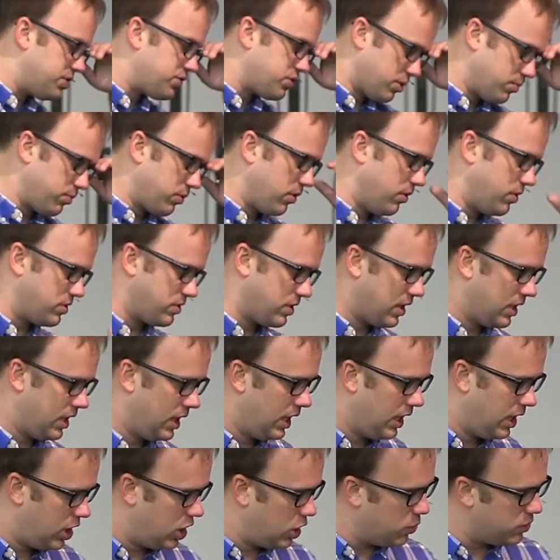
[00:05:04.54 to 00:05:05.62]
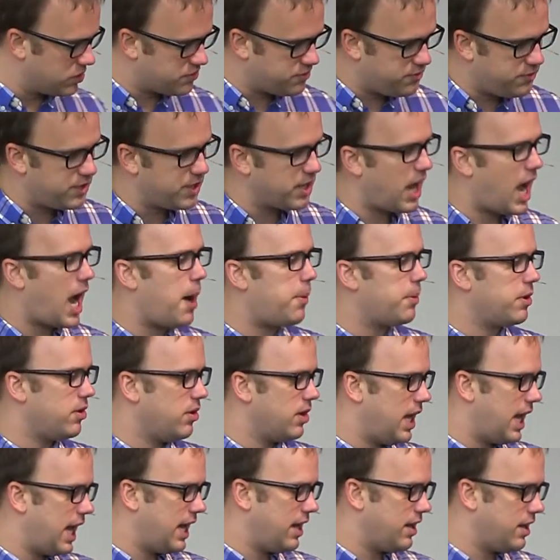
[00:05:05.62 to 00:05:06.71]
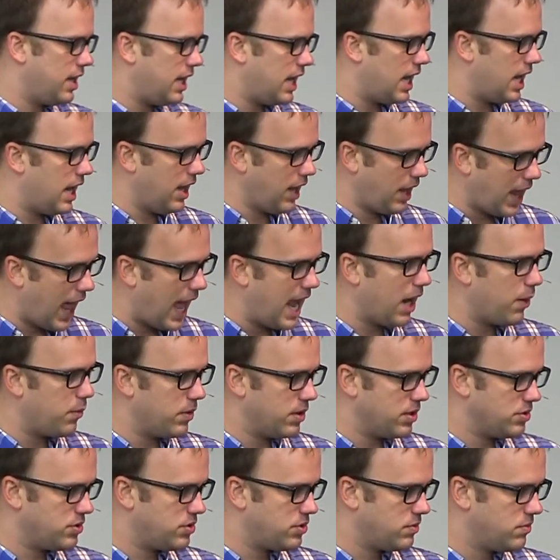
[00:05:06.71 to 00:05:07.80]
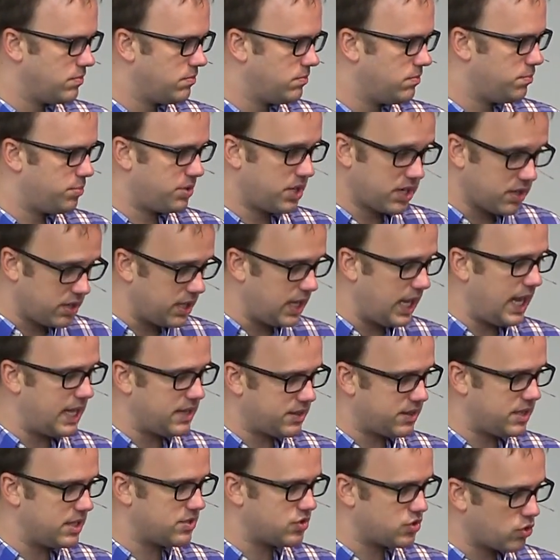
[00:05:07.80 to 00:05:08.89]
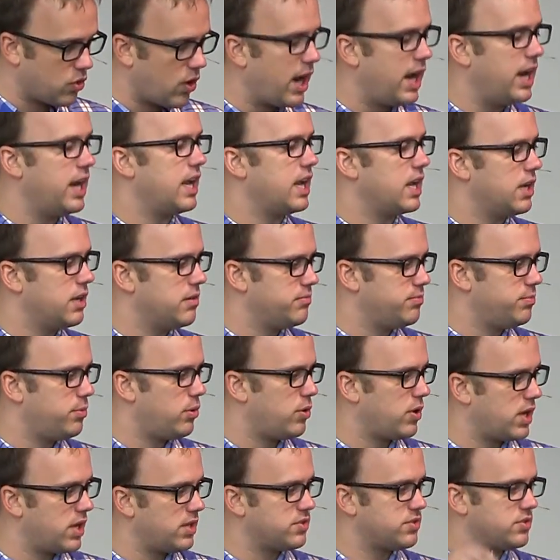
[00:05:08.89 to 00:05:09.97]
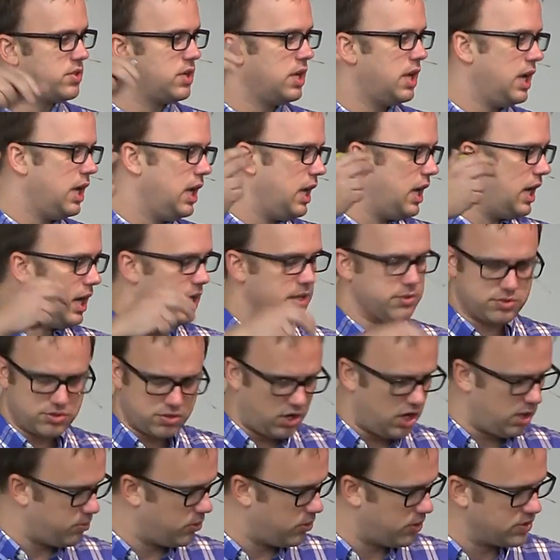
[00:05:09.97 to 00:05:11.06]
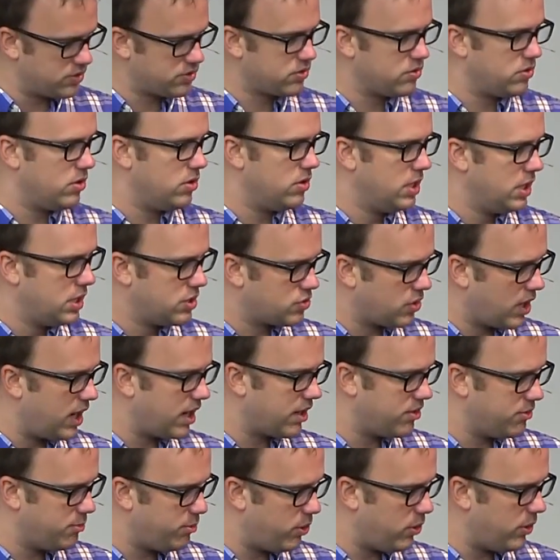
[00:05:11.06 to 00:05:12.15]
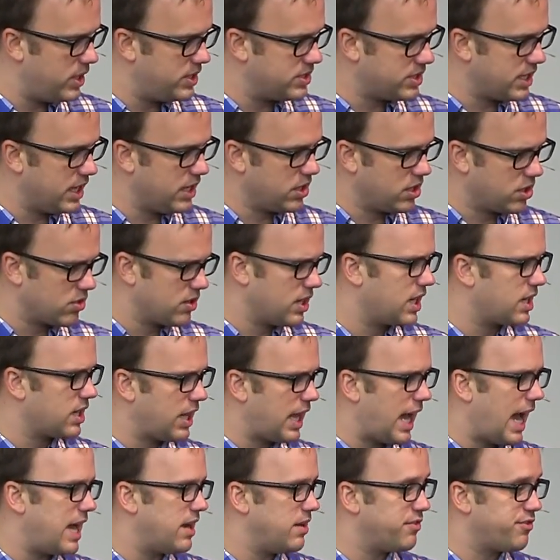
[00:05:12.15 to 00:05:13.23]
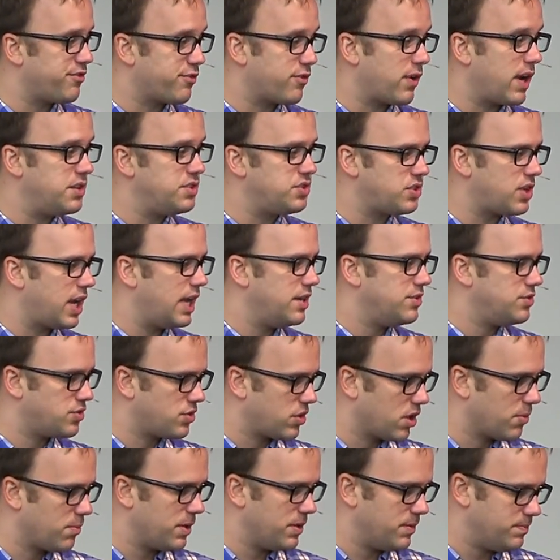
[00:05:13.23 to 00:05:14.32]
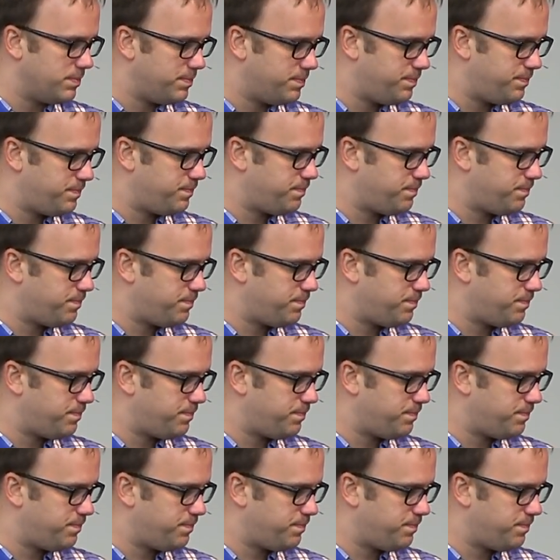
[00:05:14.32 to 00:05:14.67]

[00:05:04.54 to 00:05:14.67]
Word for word: Mr. Brewerton, who was phenomenal at language, particularly at the training of boys, this is an all-boys school, training of the boys in Greek, Latin, French, and German.